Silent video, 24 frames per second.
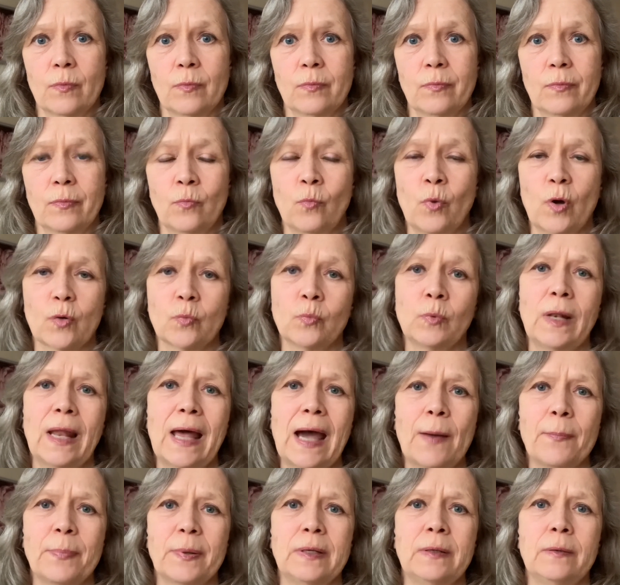what will
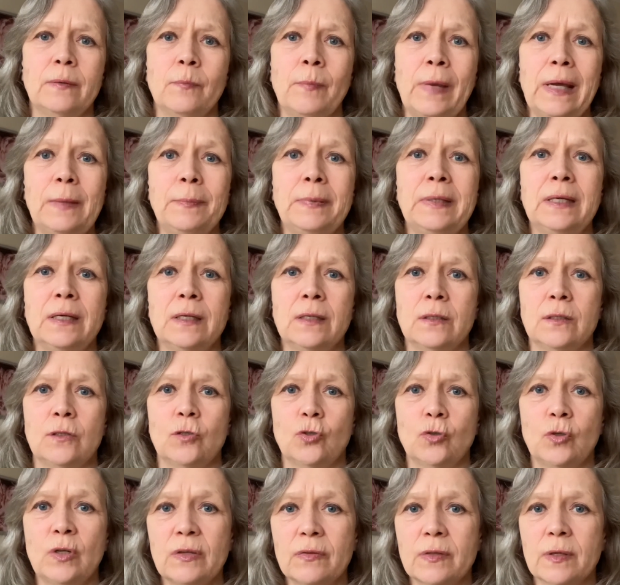happen maybe in
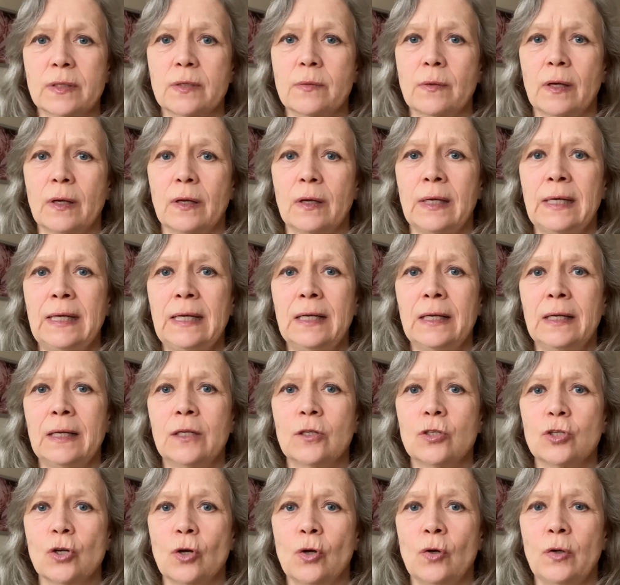doing the healing
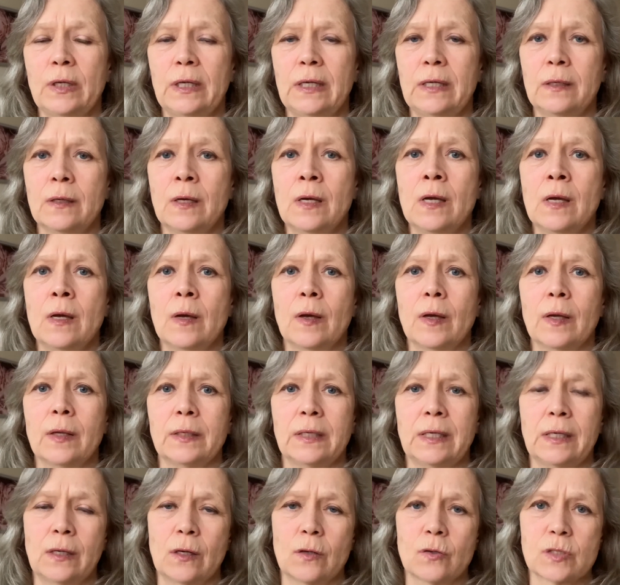journey,
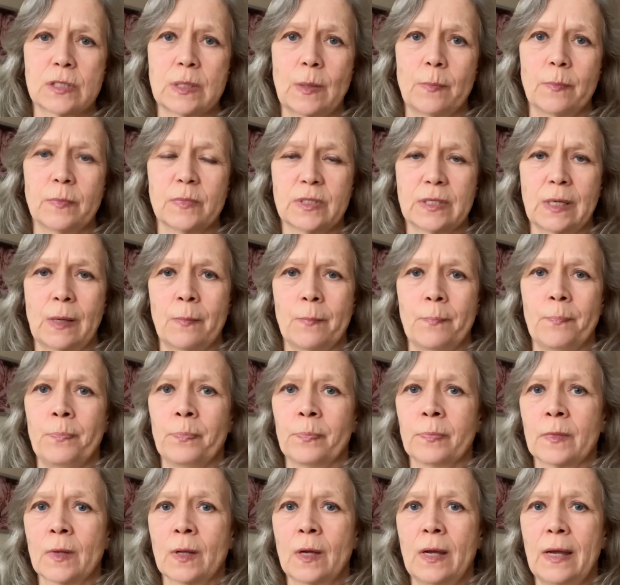some
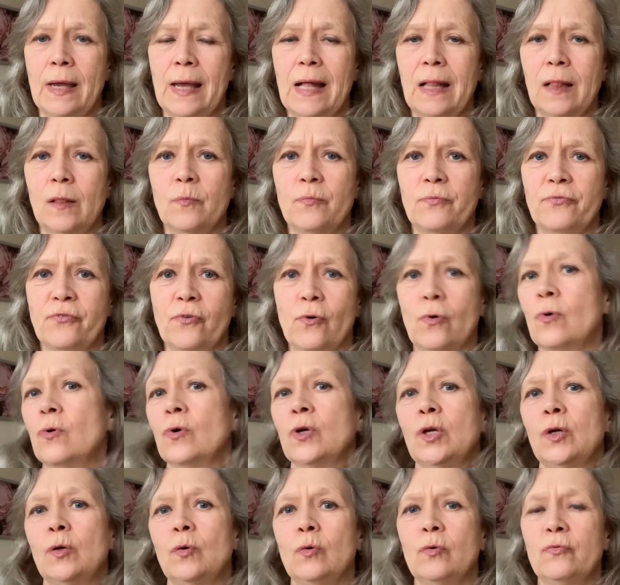help for
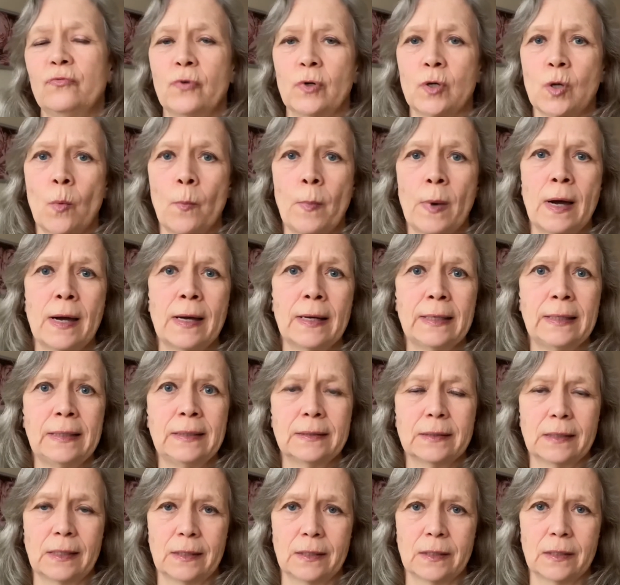you, for your mind,
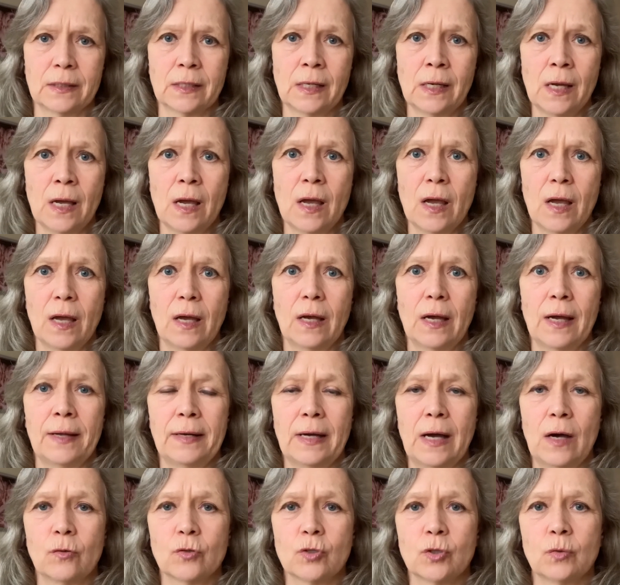and
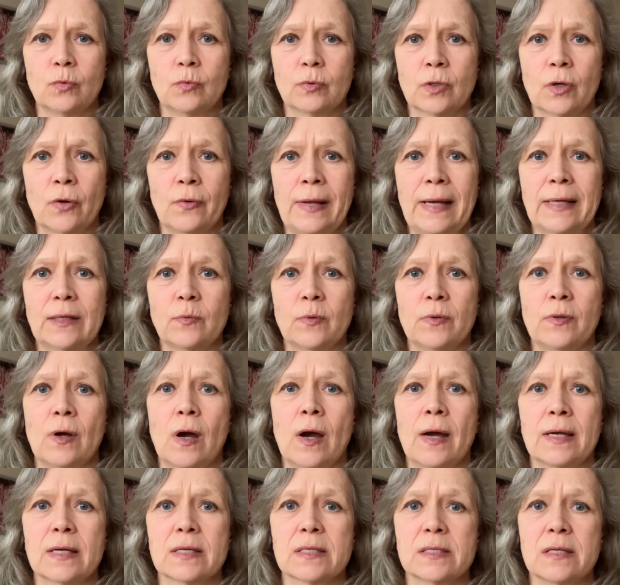how to connect with your
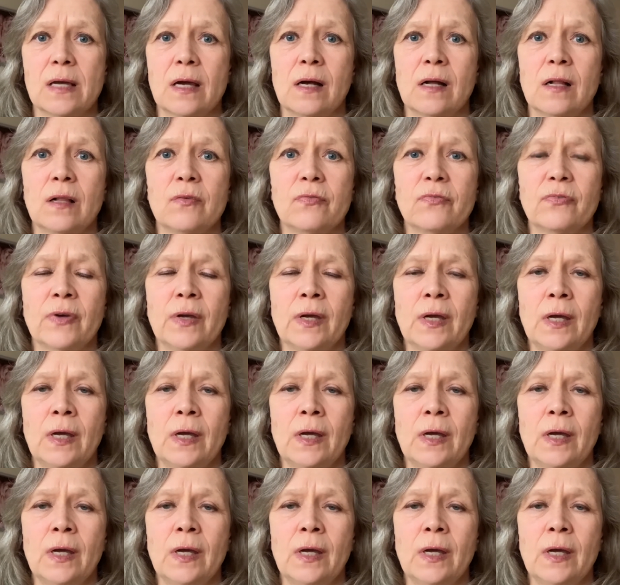higher self.